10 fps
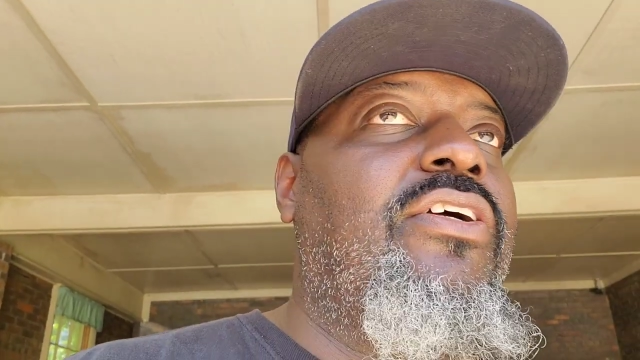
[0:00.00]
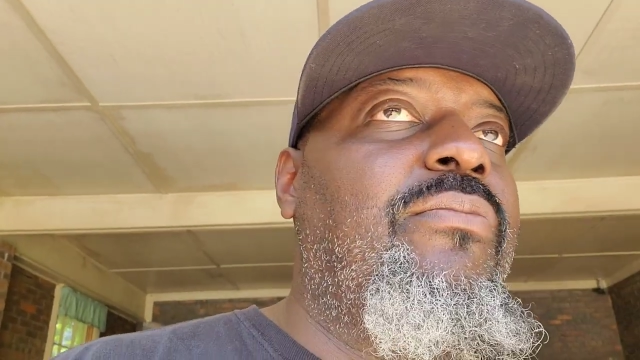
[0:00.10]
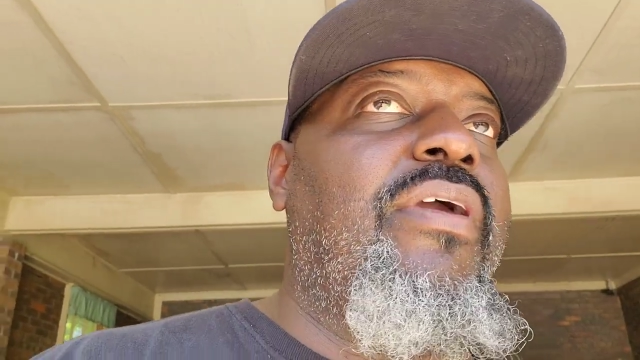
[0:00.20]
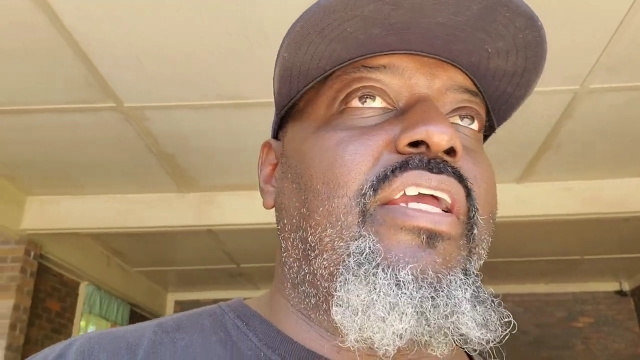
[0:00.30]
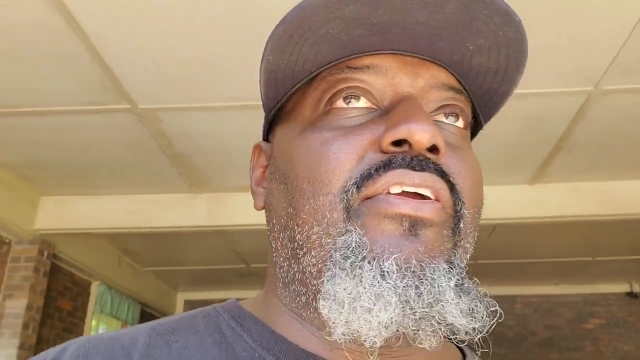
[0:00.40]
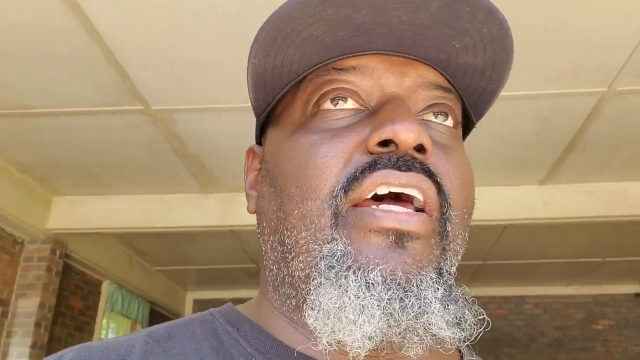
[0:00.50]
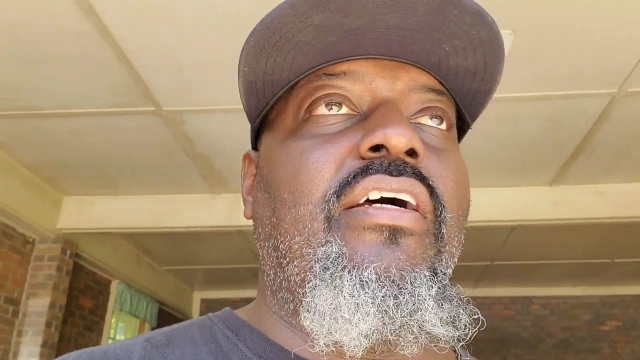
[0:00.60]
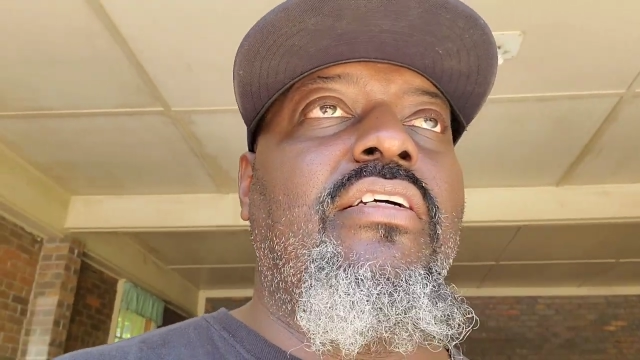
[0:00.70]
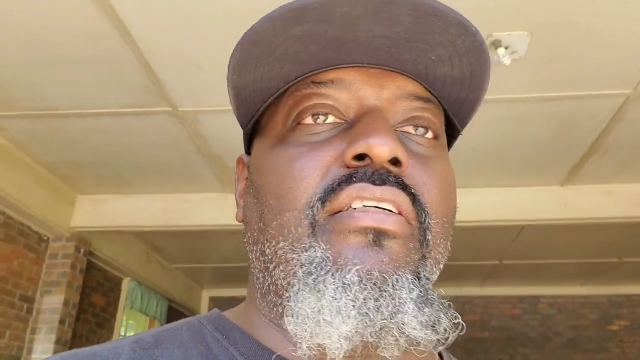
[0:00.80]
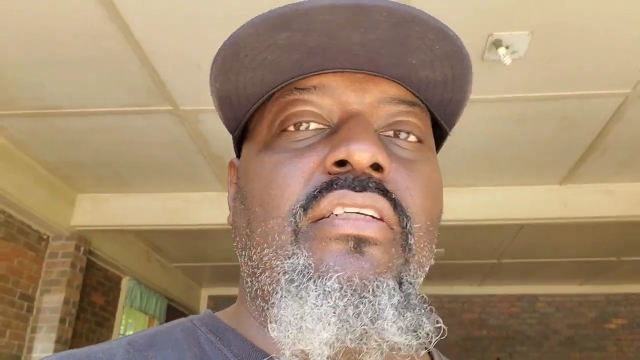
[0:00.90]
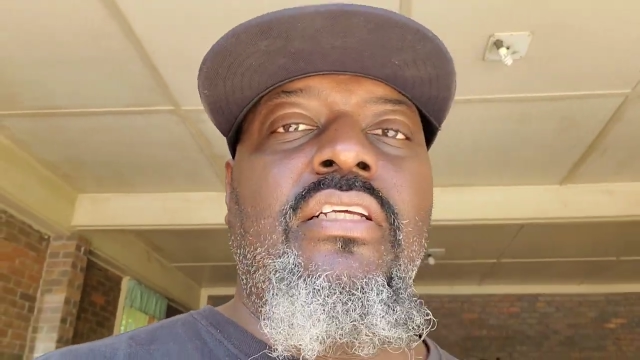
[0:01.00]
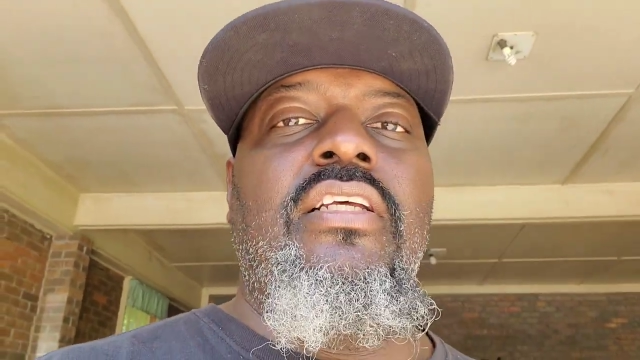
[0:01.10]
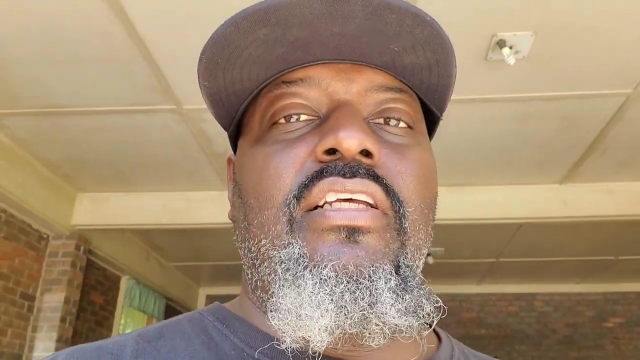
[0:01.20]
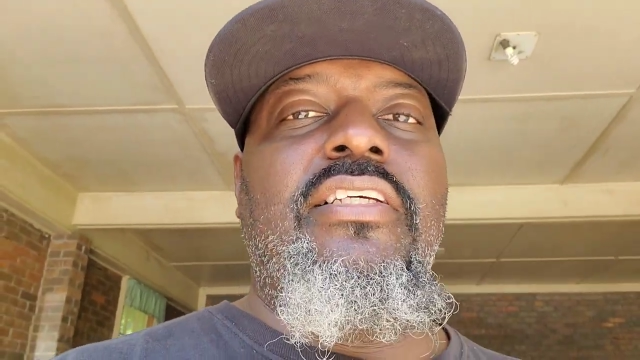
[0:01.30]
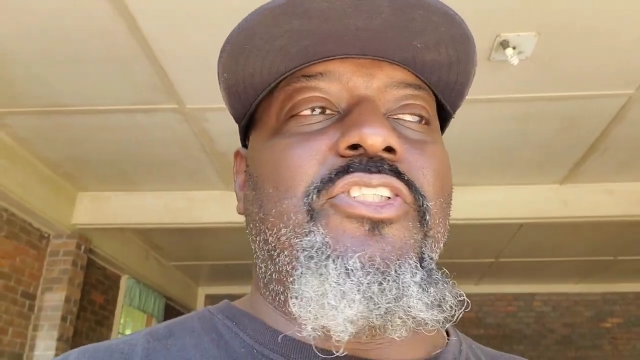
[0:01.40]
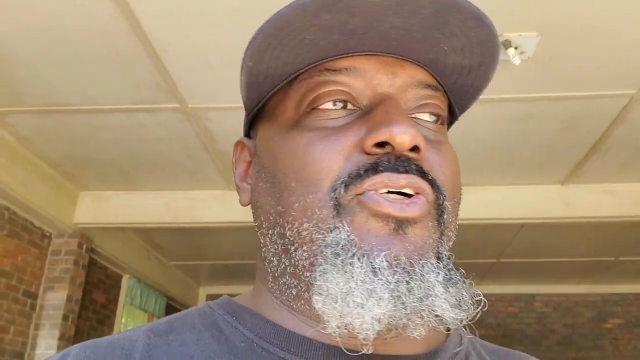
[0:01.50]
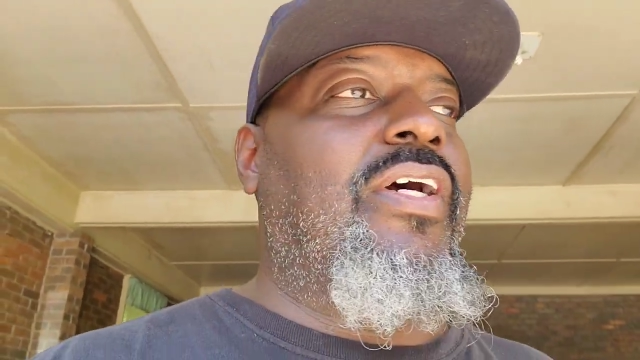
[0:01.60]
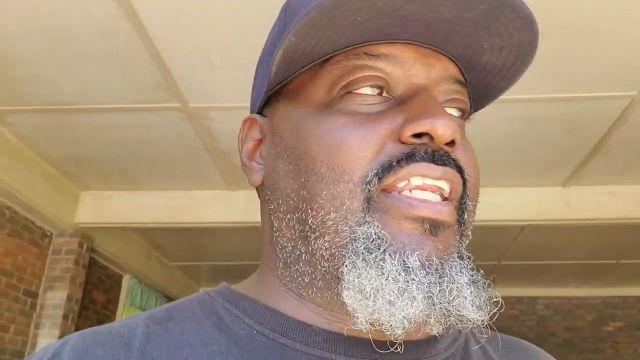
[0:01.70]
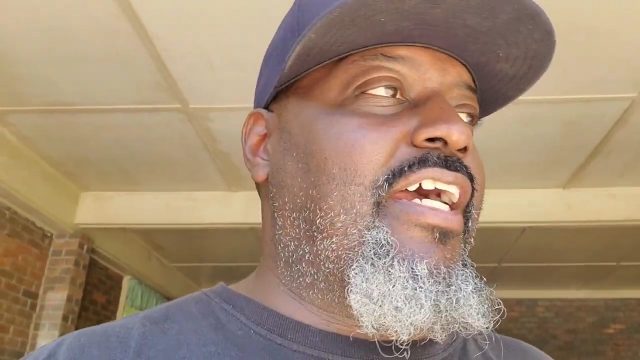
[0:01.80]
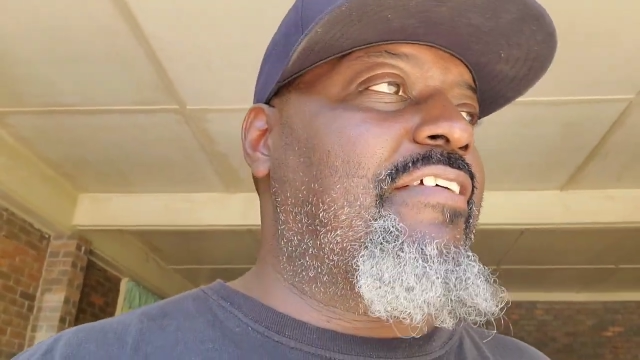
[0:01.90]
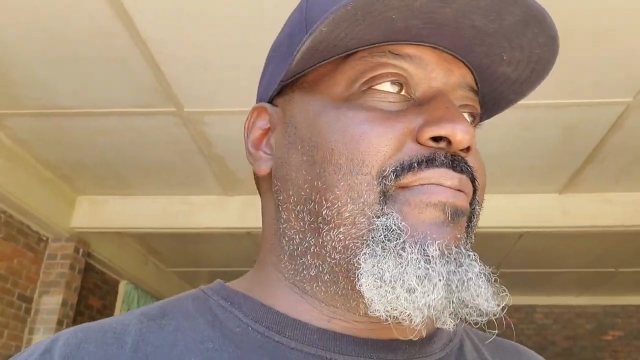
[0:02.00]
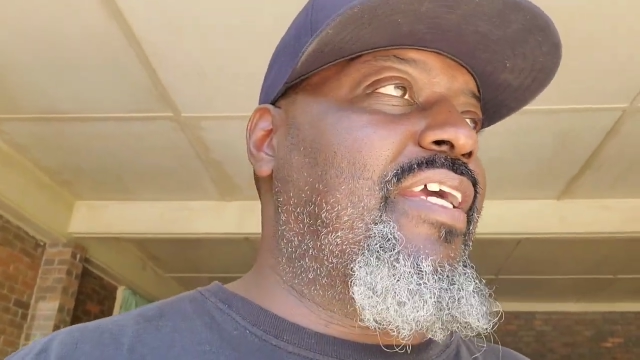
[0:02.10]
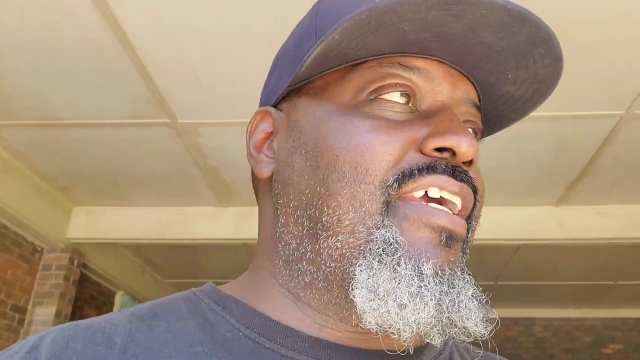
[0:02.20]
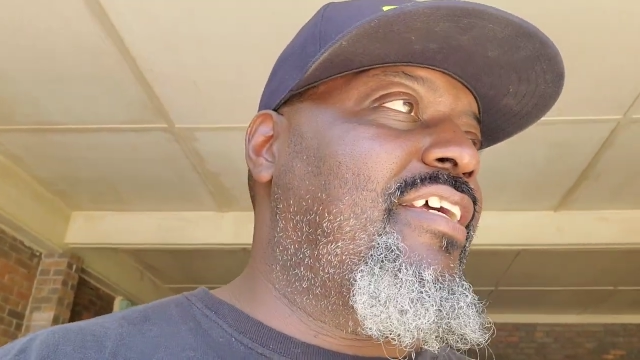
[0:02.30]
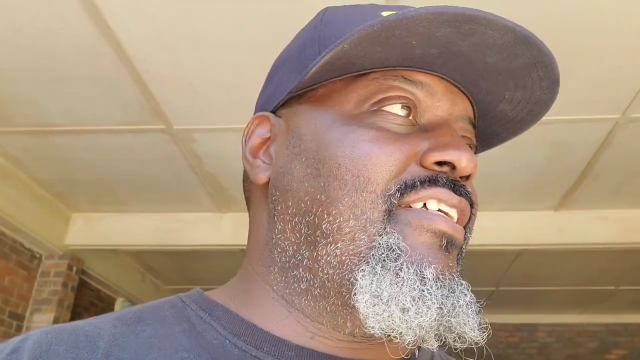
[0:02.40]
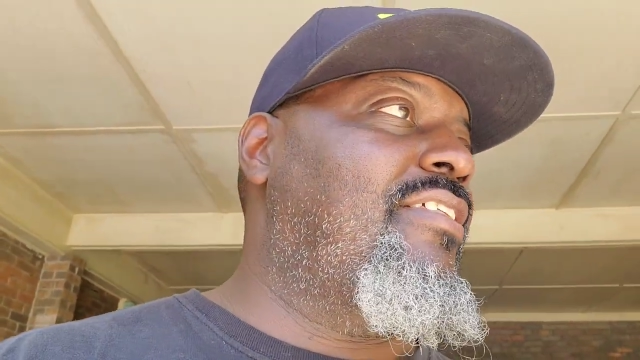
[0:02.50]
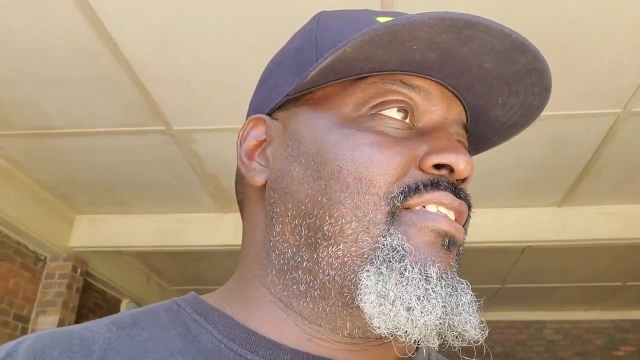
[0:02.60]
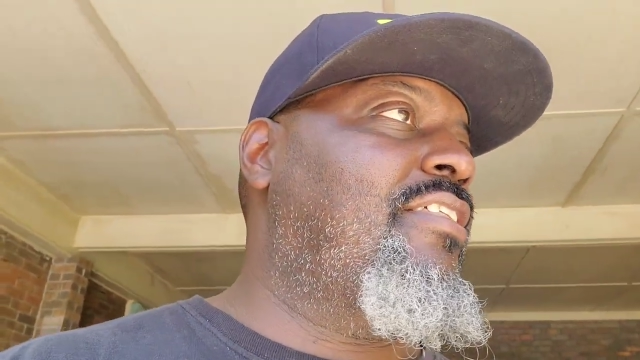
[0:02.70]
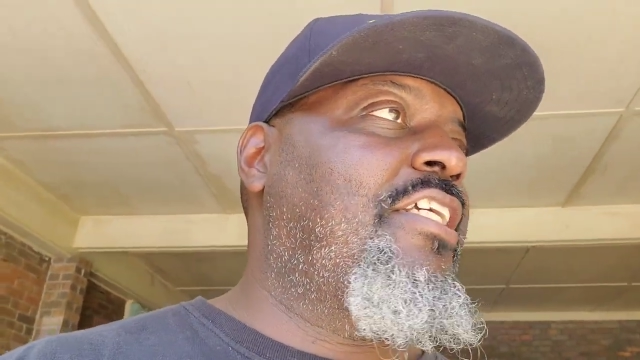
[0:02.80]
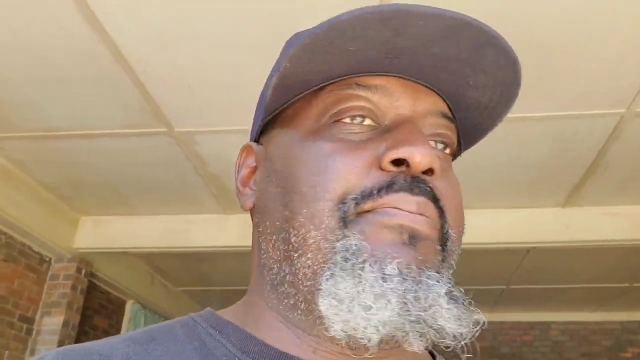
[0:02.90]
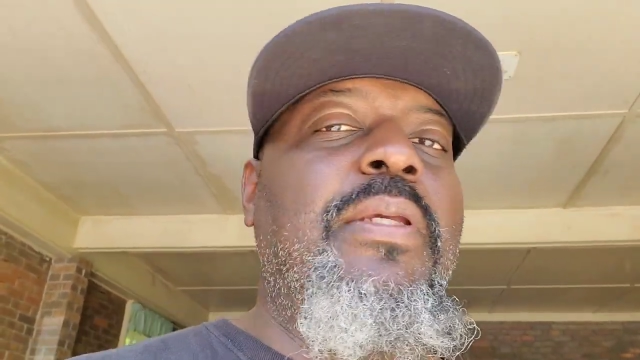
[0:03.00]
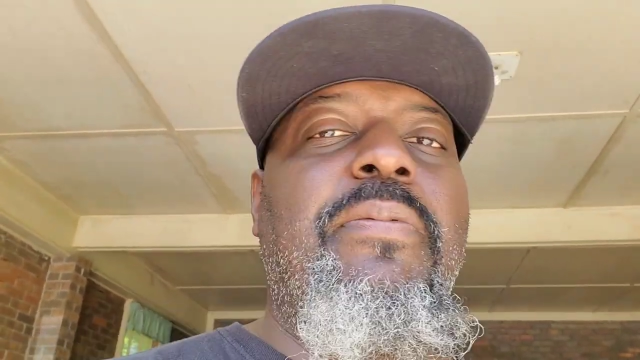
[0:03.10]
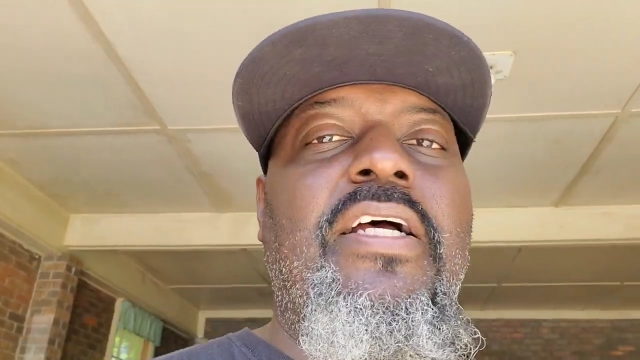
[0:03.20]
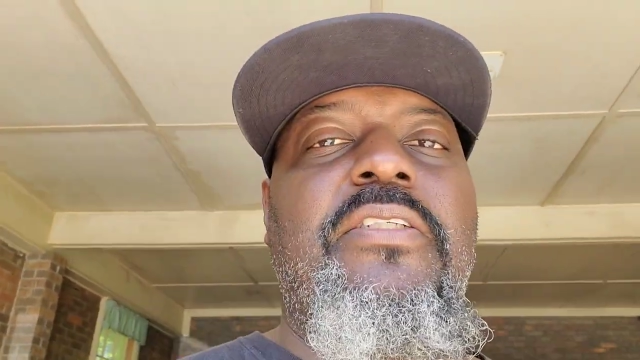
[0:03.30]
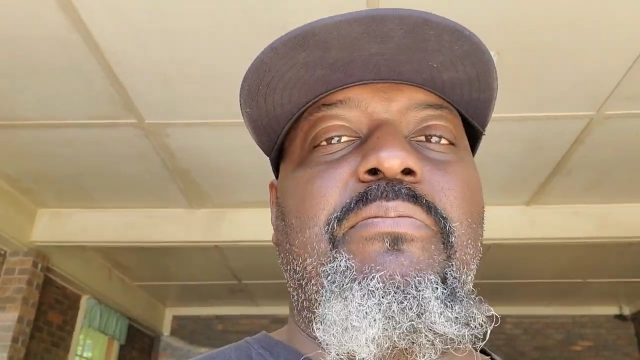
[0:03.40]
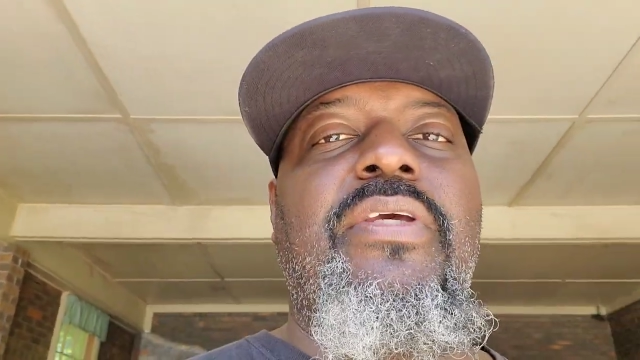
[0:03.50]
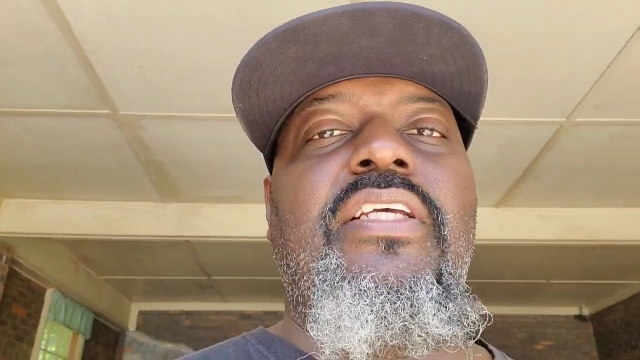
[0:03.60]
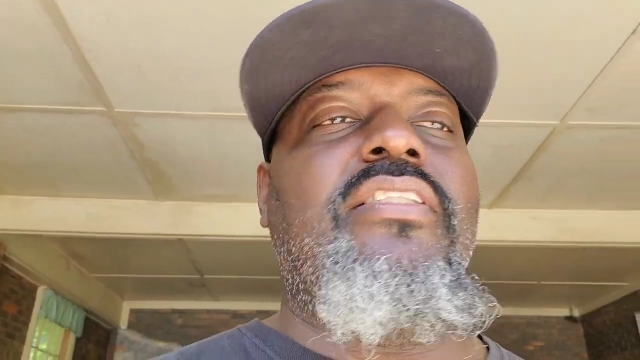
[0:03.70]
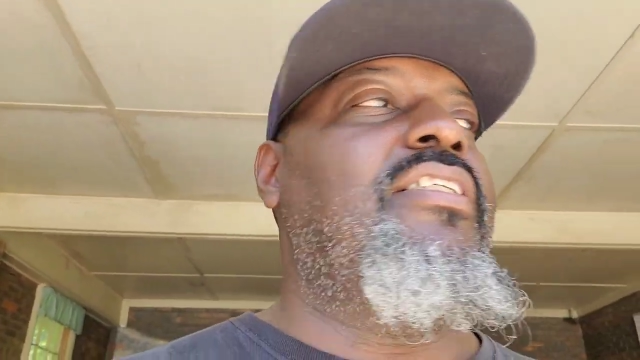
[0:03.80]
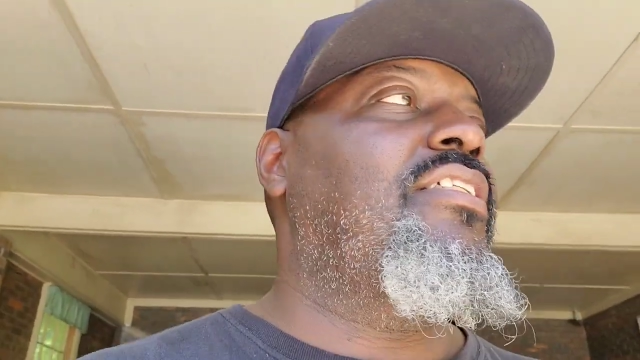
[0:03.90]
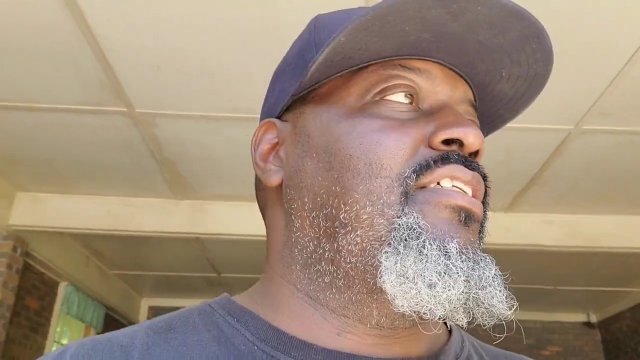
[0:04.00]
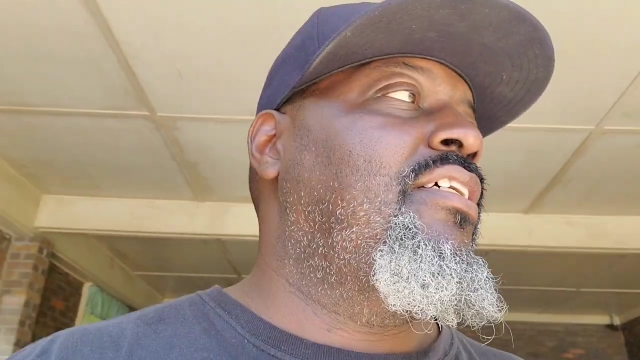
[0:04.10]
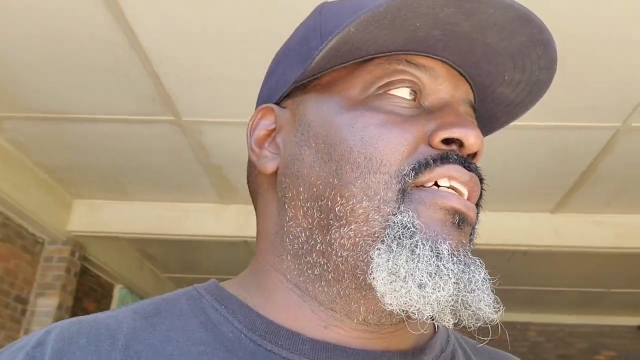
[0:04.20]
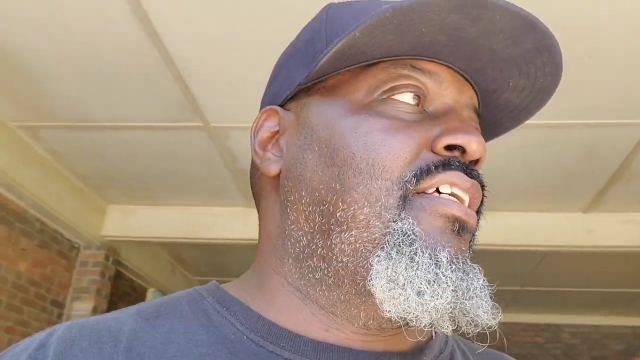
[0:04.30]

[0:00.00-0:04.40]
know, man. You gotta enjoy life, man. Keep people out your business.